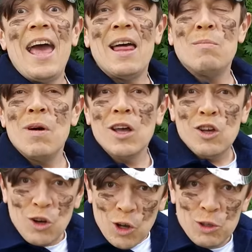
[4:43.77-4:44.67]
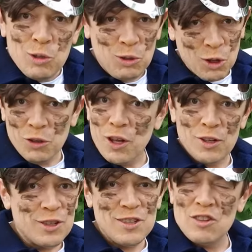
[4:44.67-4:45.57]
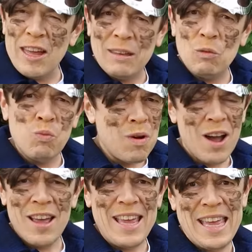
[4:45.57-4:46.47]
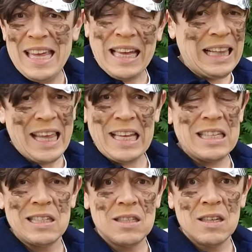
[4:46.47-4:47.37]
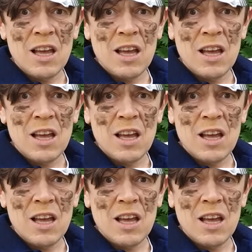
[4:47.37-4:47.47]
And my God, you don't understand why he clicks.